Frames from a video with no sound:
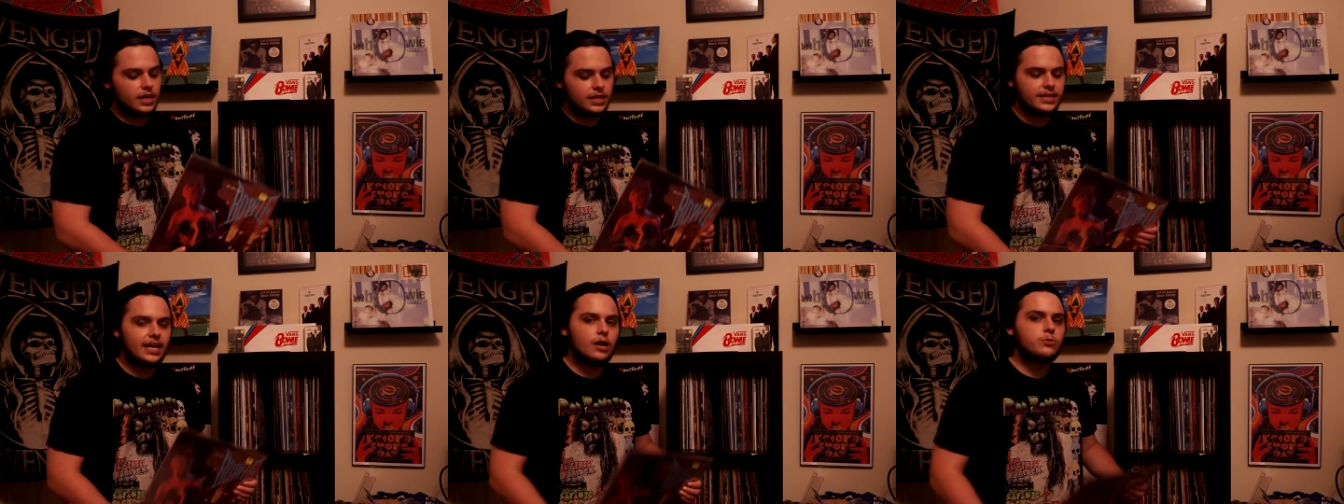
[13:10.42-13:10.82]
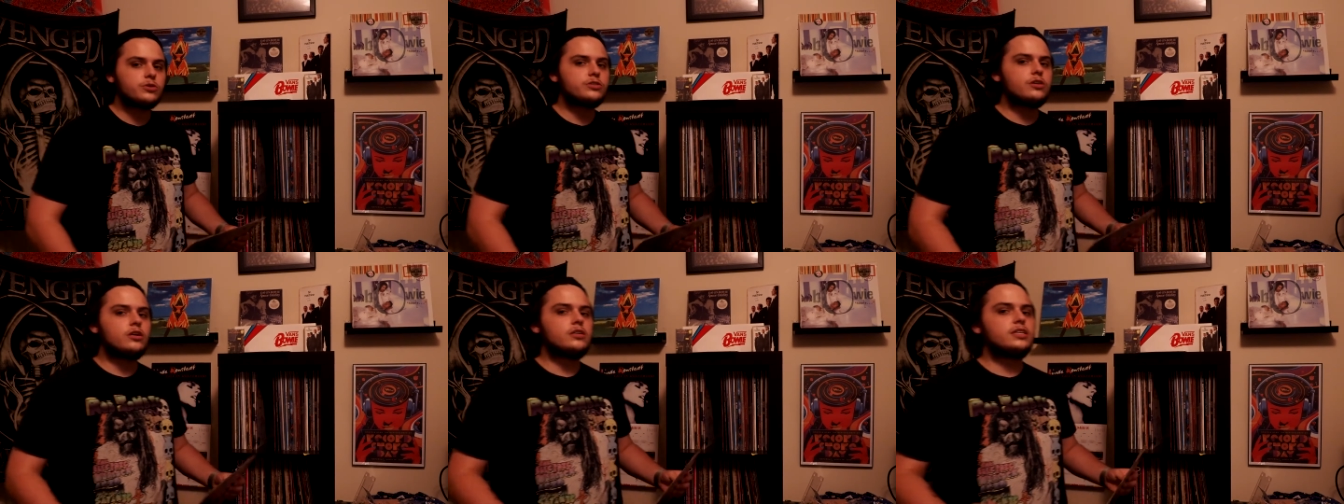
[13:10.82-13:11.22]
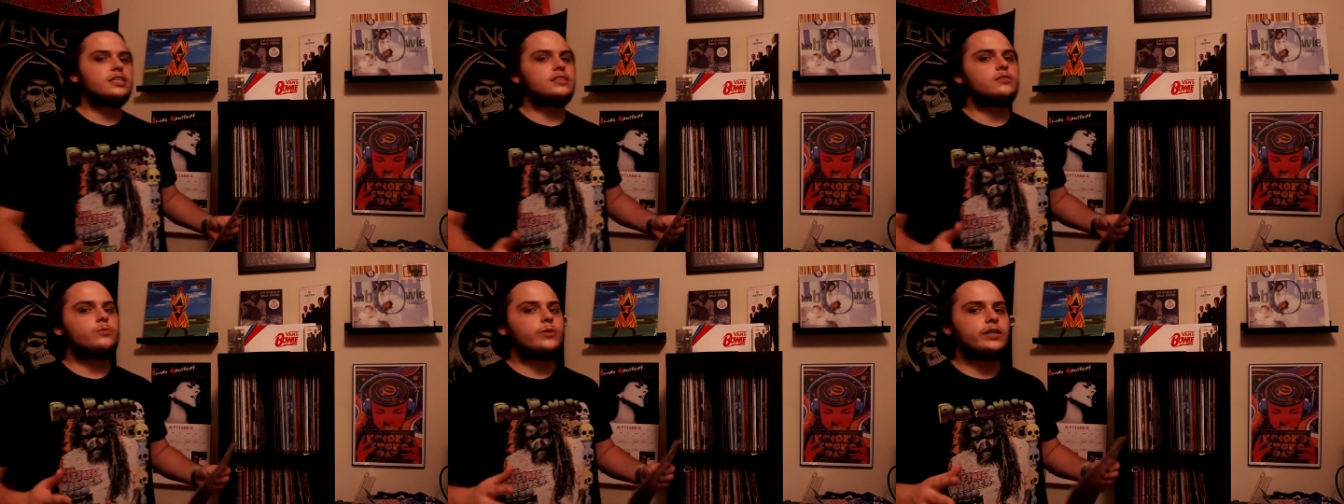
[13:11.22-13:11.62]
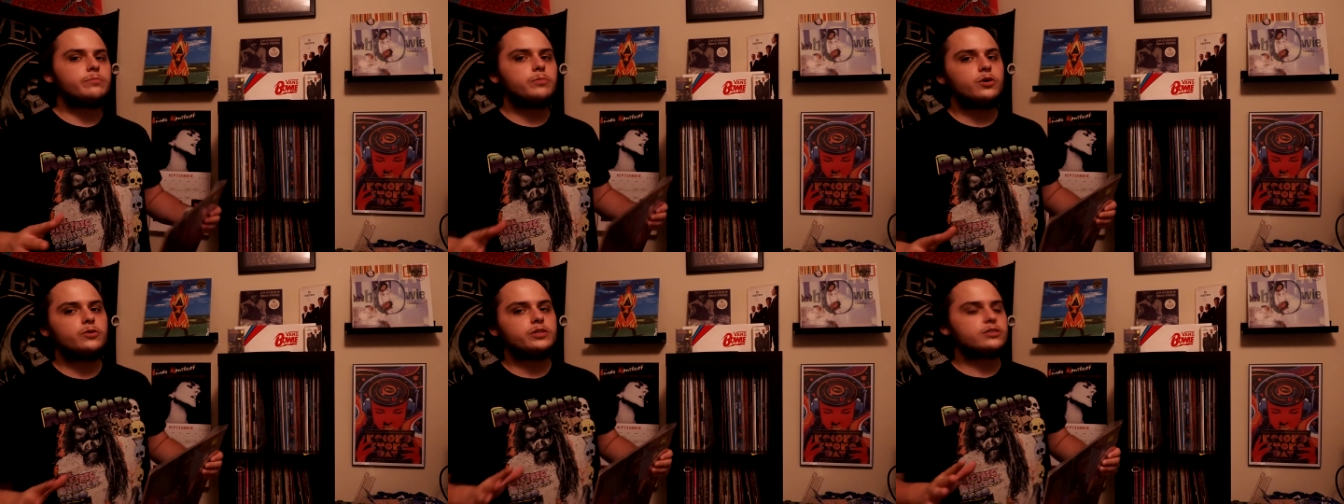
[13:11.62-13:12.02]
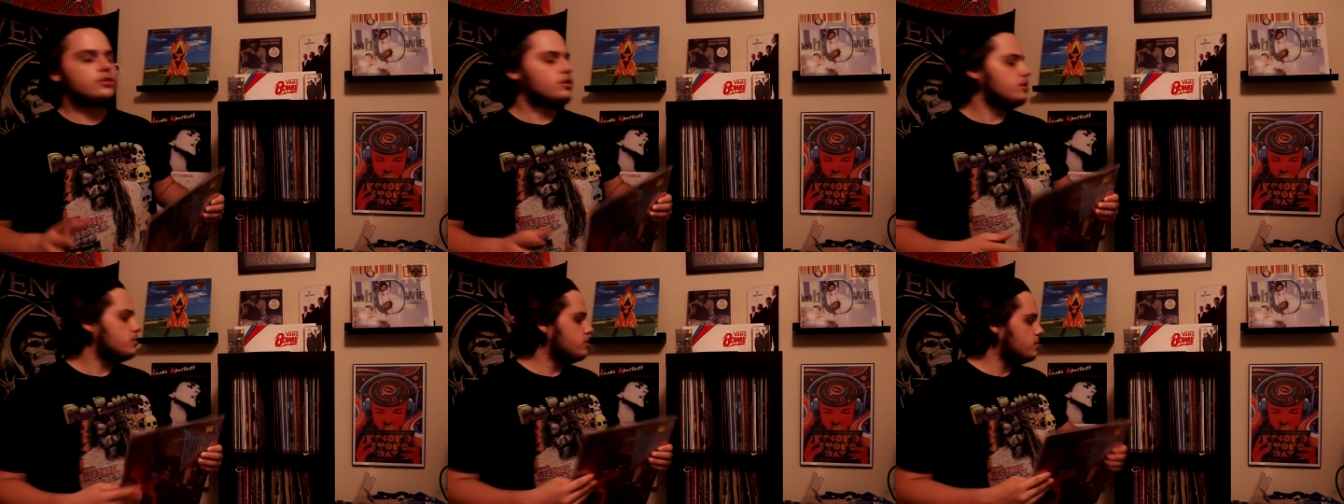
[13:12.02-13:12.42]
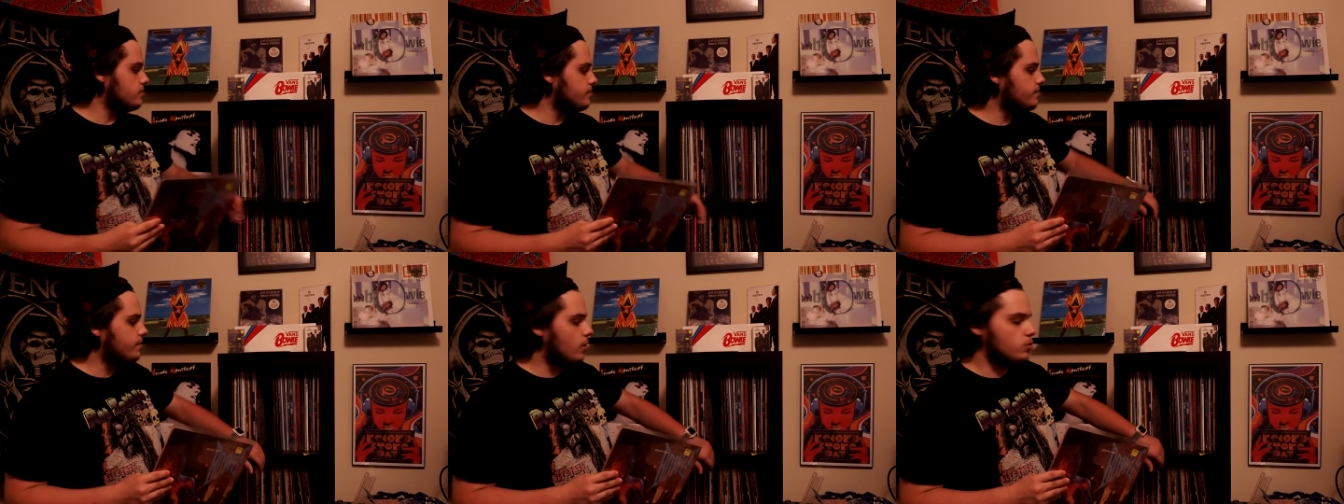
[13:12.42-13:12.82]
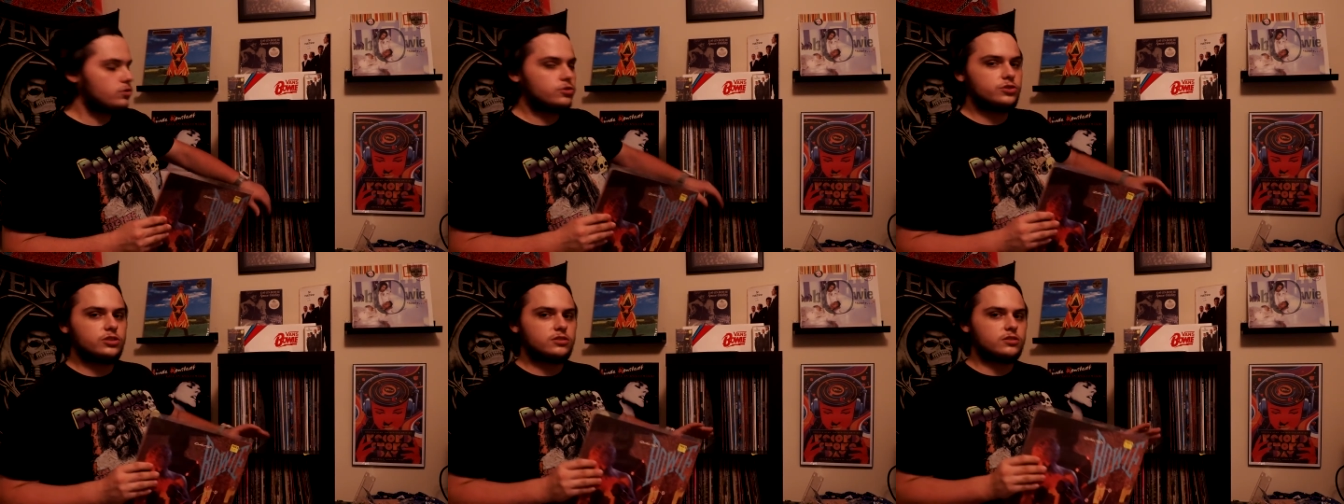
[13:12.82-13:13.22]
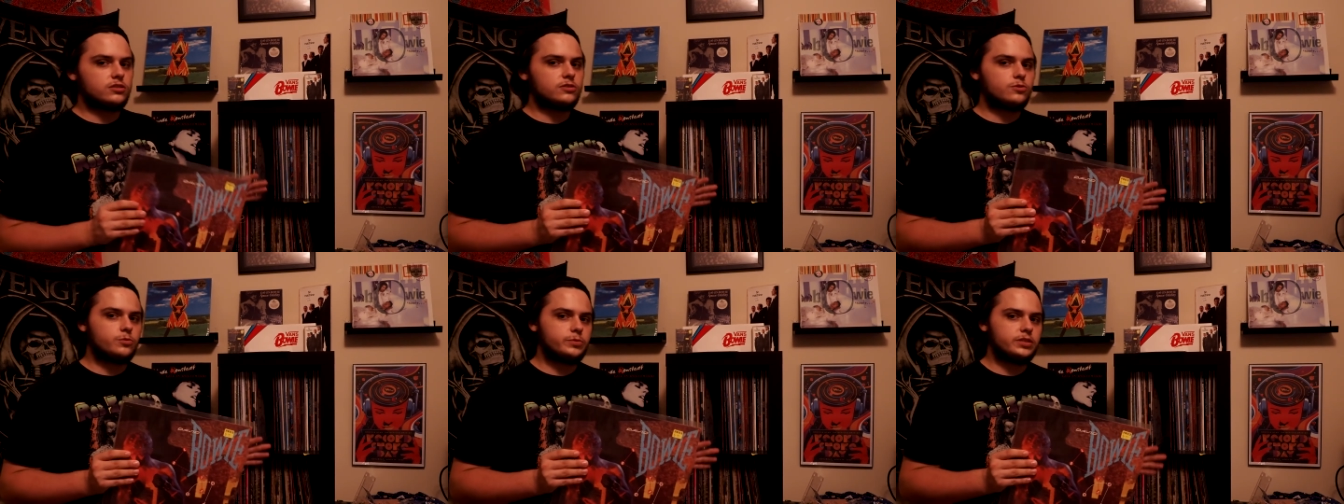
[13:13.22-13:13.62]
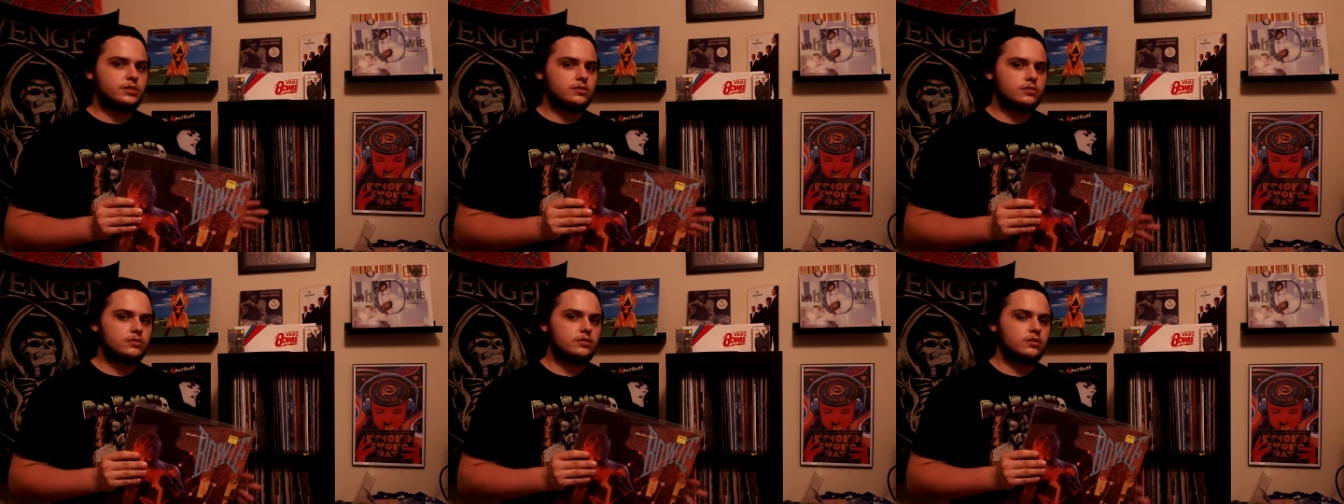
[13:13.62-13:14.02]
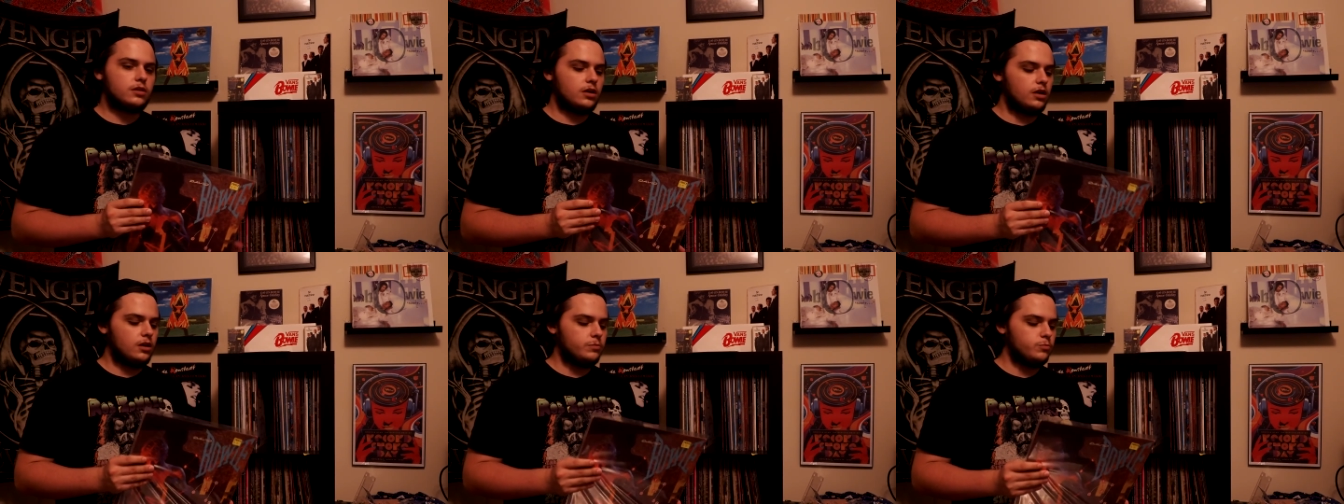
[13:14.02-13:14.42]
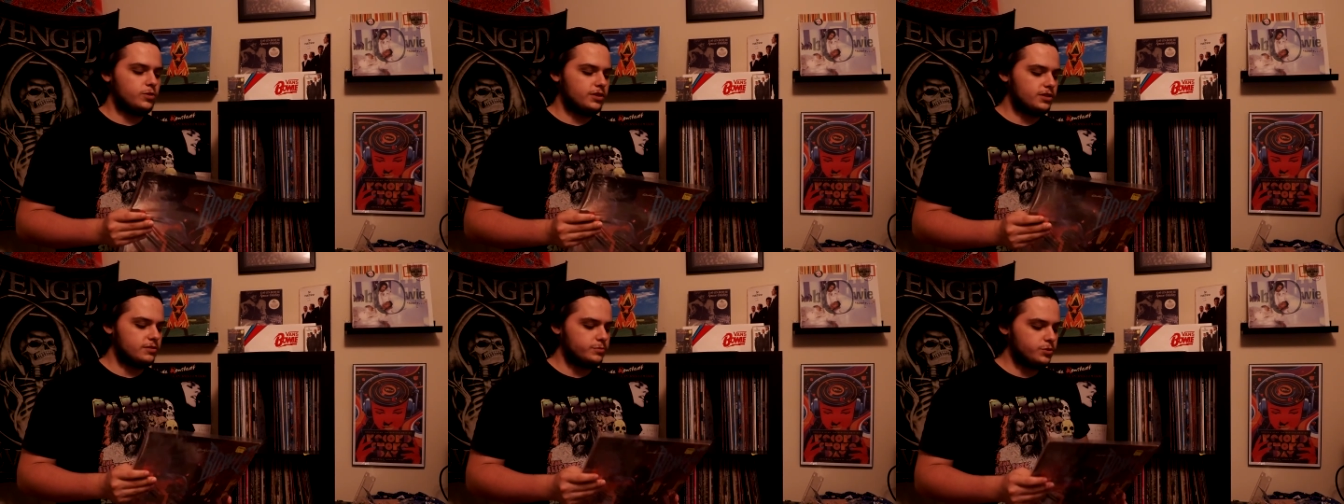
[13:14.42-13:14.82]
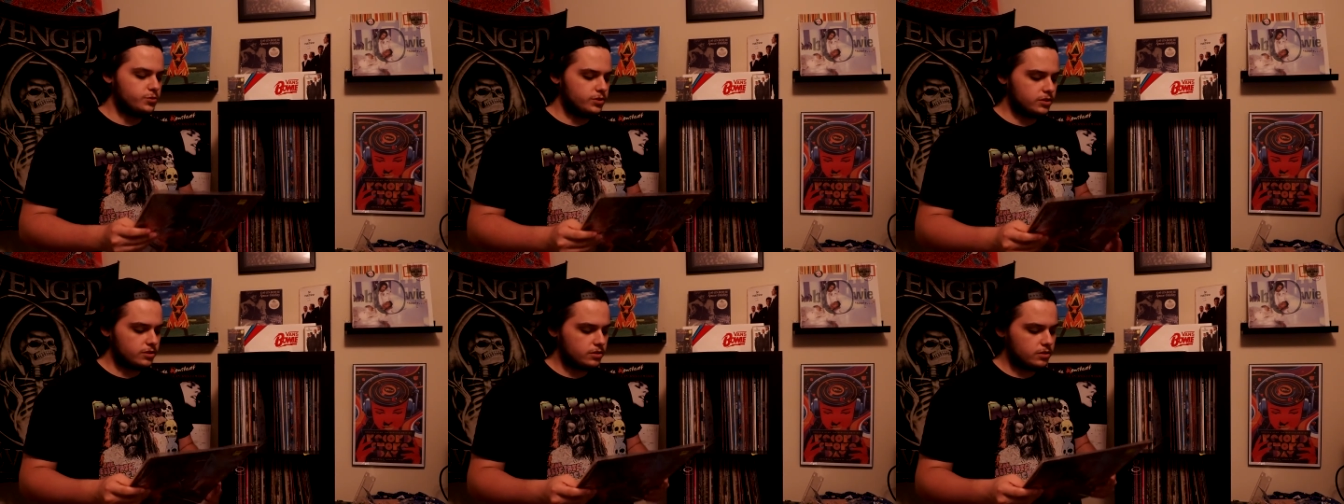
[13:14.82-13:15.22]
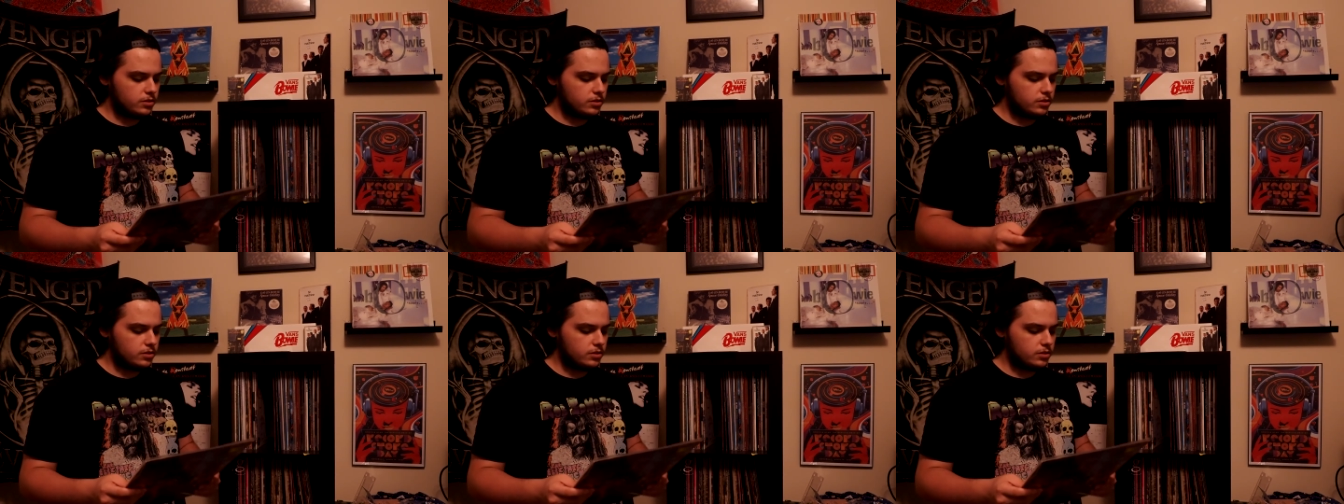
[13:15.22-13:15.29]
Now we're starting to get into where Bowie started to falter just a little bit with his music.